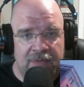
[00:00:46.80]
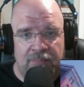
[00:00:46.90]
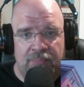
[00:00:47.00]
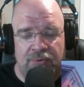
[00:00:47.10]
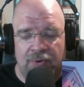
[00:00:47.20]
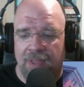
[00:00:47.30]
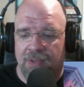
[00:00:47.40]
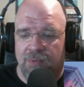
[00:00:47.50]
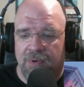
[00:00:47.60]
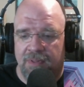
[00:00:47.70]
probably
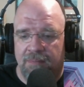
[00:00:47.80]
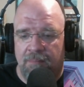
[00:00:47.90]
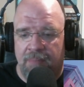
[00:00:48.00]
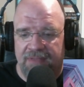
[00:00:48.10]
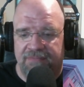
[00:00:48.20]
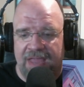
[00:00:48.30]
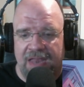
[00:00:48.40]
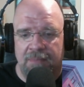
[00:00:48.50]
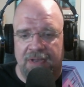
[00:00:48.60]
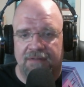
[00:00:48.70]
one of the best
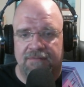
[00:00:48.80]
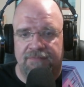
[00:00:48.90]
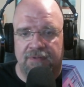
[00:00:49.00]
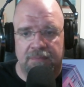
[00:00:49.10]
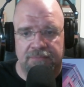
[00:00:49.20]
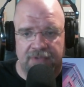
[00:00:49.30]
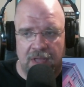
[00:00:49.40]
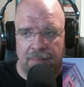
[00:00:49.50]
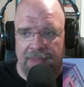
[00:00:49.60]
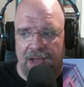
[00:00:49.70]
animated films to
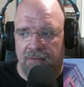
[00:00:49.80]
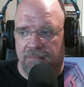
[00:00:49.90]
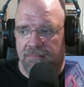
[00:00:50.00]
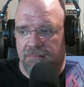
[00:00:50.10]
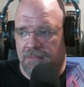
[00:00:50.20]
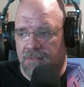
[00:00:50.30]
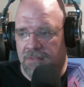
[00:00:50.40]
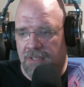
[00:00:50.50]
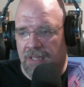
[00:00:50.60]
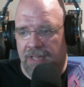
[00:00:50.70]
come out
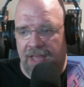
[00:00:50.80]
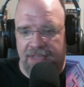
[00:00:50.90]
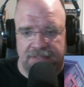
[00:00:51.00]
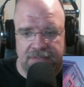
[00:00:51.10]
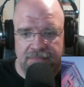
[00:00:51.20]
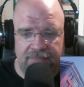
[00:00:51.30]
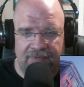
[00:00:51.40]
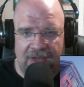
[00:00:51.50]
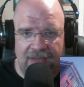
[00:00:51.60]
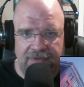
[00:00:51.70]
in the last
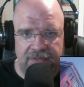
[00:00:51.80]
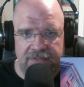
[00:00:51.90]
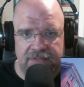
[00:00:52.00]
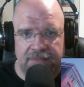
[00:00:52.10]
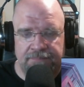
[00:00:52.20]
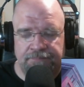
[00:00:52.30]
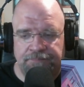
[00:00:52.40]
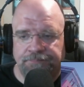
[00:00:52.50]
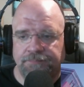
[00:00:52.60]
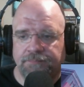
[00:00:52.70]
5 years.
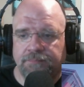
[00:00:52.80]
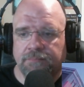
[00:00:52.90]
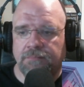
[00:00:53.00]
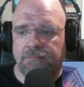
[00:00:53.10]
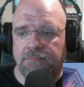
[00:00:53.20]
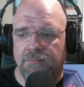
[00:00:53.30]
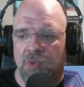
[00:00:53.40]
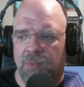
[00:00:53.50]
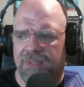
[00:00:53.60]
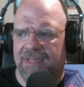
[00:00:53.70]

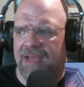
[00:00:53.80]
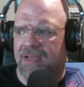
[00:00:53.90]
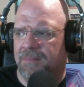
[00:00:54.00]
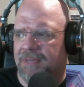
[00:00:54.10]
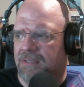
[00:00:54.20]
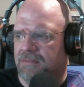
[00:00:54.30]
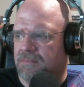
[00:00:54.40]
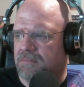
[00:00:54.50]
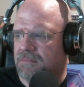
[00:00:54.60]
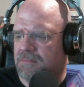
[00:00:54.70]
When did that come out?
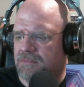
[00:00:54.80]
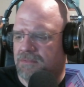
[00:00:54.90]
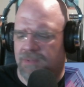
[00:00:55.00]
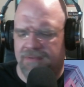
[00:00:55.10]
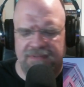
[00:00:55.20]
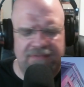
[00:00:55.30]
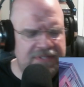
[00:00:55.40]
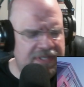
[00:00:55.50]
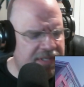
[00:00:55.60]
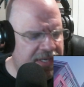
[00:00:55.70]

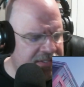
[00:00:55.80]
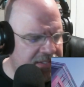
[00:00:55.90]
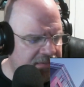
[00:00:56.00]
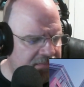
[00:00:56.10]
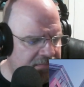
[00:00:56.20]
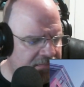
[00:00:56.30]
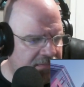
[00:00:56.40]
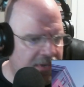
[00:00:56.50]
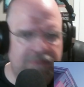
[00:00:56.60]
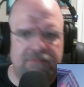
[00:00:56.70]
17, 18?
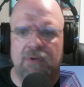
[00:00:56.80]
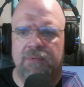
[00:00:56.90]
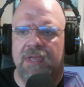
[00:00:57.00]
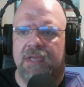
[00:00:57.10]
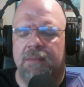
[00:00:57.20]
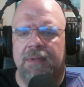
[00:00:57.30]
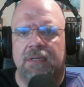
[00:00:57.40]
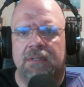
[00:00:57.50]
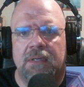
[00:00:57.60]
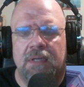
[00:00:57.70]
I don't even know when that came out.
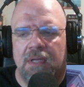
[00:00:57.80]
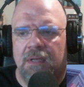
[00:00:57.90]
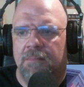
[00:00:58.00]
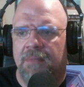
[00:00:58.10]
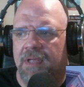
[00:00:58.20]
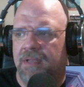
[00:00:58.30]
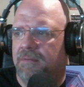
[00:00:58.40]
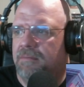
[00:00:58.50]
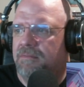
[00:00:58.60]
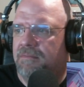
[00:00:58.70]
But,
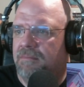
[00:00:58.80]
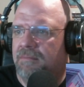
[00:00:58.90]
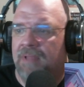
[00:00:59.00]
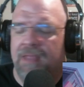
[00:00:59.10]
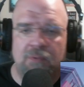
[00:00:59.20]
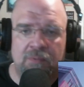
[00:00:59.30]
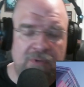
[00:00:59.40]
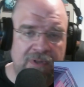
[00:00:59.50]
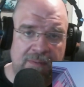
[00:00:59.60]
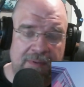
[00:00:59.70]
one
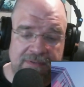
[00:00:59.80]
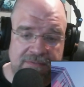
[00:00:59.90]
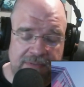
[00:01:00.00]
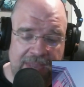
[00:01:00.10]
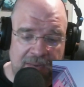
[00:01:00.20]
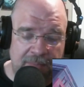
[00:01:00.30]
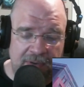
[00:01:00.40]
of the best animated